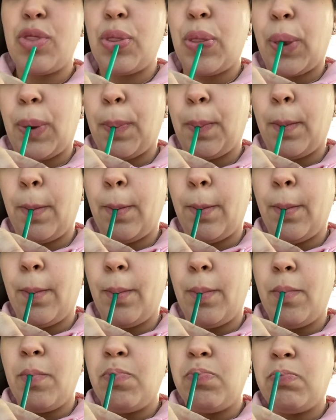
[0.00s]

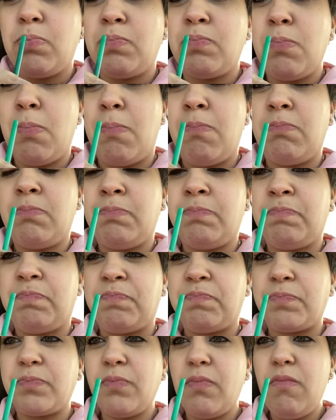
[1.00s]

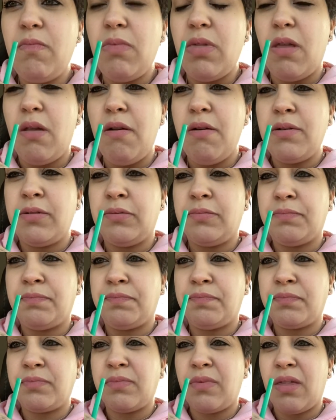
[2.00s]

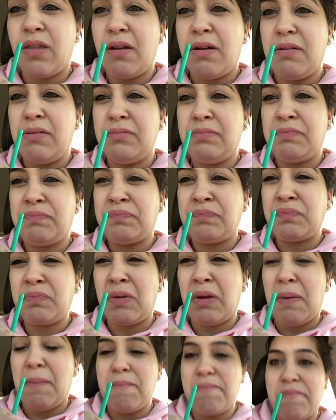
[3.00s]

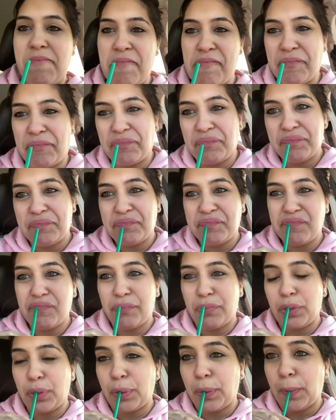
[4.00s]

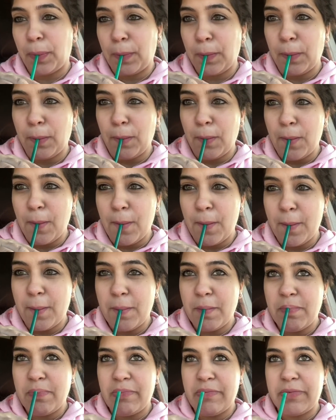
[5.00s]

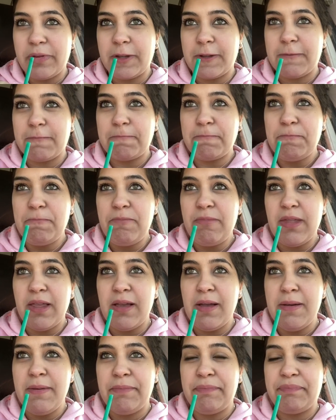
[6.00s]

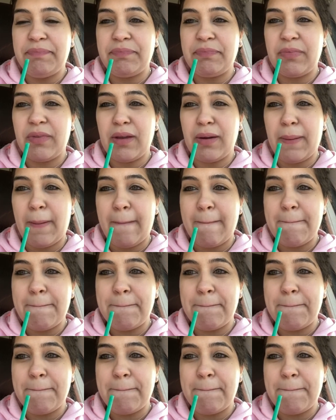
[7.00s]
(silence)